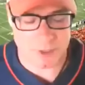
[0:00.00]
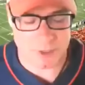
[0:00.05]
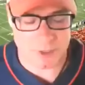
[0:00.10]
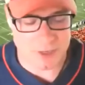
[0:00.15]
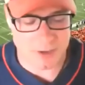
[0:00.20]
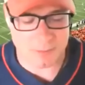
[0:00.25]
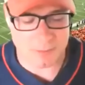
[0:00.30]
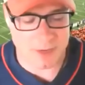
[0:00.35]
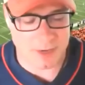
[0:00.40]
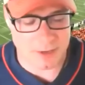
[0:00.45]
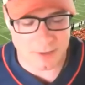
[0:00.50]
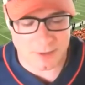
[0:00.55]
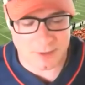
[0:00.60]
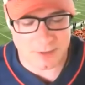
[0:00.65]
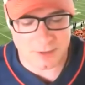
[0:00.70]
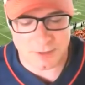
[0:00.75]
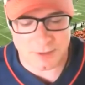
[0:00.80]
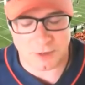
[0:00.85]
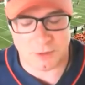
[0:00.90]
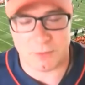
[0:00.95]
something
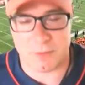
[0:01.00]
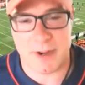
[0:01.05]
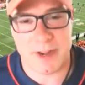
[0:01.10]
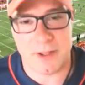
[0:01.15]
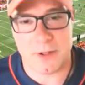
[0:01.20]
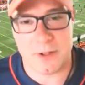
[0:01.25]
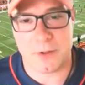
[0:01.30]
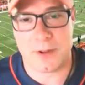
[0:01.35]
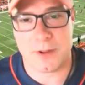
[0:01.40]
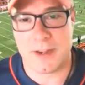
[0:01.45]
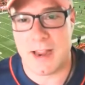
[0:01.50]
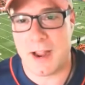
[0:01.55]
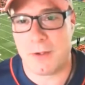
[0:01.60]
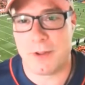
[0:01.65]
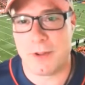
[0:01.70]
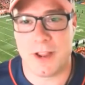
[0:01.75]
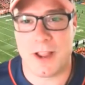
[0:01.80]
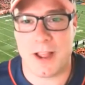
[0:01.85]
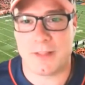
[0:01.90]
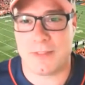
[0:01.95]
surreal, and now
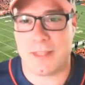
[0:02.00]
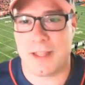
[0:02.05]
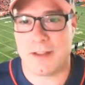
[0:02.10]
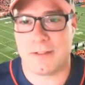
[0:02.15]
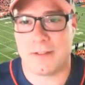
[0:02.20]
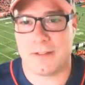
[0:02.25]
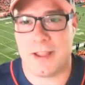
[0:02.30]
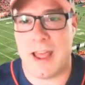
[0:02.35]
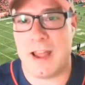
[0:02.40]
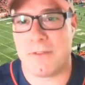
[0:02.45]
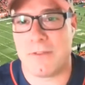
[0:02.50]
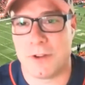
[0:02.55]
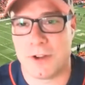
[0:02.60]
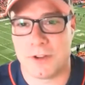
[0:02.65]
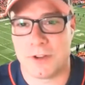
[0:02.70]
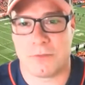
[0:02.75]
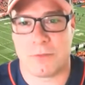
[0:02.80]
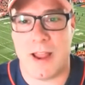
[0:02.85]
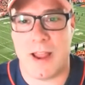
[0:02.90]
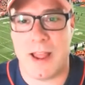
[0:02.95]
you got that
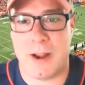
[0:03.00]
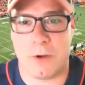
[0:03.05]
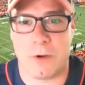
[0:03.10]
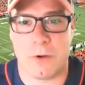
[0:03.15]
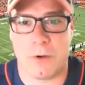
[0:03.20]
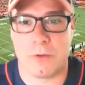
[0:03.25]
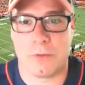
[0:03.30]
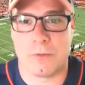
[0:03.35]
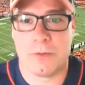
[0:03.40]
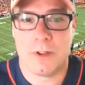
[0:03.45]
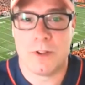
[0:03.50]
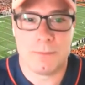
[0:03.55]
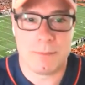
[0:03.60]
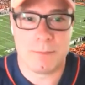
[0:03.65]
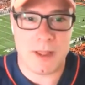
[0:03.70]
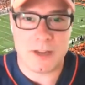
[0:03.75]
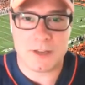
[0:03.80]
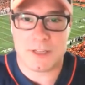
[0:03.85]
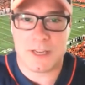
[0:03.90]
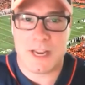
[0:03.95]
cavernous rat hole
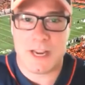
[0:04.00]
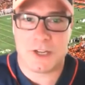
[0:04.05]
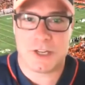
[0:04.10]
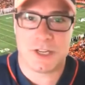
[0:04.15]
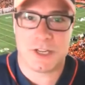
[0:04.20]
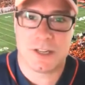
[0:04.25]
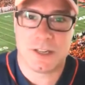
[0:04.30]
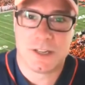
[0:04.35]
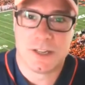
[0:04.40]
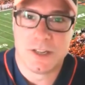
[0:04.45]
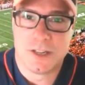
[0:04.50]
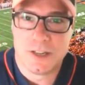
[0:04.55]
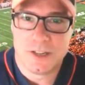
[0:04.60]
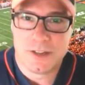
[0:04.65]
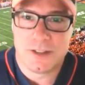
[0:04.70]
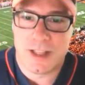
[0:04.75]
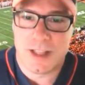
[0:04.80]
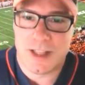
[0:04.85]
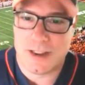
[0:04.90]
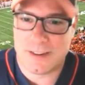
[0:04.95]
Penn Station
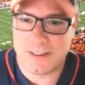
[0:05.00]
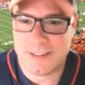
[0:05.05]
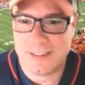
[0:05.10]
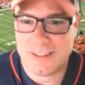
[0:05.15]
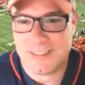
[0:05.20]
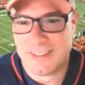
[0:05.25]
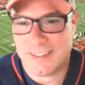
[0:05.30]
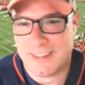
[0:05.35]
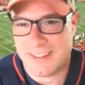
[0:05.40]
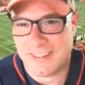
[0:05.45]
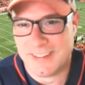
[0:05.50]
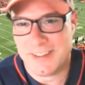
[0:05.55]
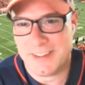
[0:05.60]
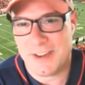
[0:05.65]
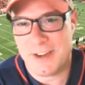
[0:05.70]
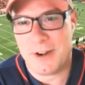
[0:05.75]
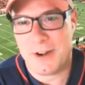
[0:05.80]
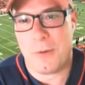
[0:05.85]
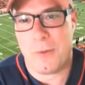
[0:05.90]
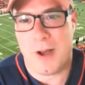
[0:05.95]
that
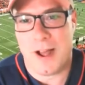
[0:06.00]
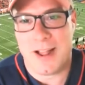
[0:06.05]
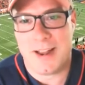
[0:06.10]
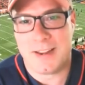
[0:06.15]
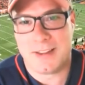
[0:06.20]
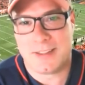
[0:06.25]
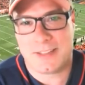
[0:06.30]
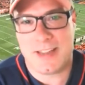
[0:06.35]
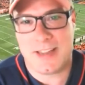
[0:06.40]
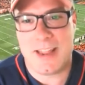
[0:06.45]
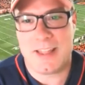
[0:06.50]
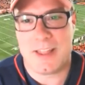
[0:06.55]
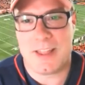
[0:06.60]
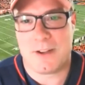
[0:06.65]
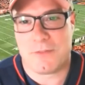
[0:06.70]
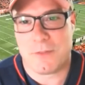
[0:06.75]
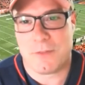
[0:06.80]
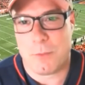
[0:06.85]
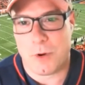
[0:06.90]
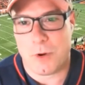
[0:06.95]
you don't want to stay
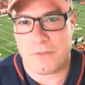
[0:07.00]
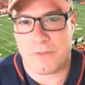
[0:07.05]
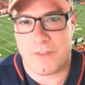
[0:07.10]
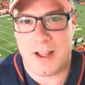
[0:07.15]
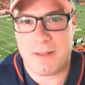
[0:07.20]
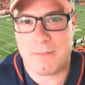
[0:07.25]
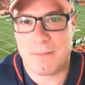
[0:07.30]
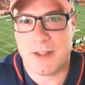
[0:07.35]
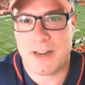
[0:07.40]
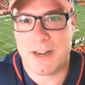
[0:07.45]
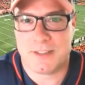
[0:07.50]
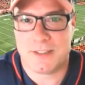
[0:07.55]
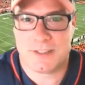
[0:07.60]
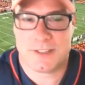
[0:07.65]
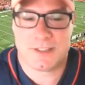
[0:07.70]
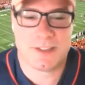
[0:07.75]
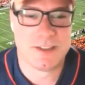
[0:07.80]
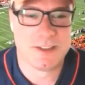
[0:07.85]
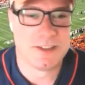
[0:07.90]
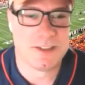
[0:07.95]
there for more than 5 minutes.